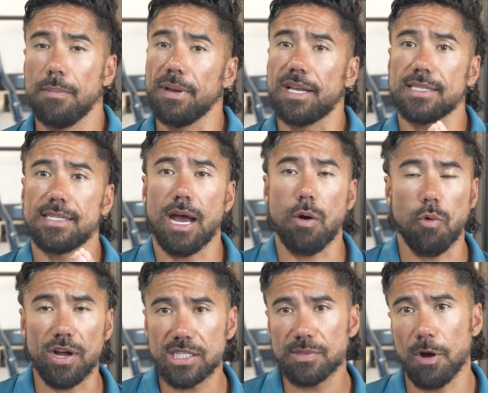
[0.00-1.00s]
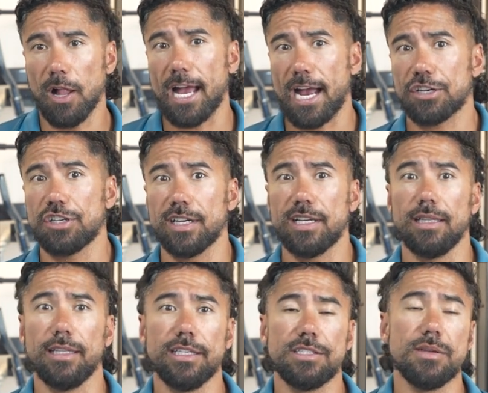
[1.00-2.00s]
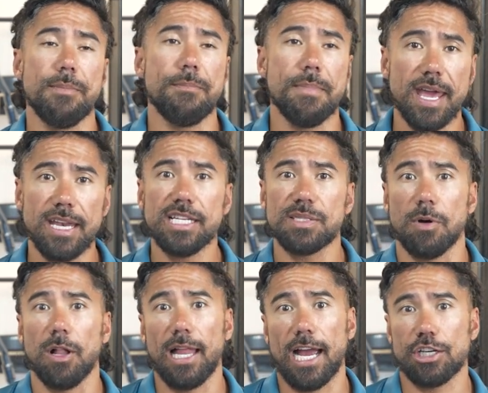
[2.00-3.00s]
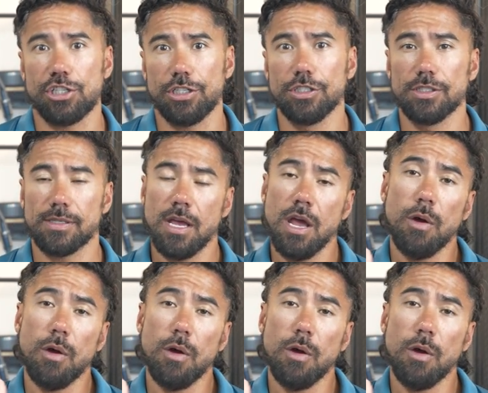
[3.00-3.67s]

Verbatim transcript: because that one small action can lead to many small actions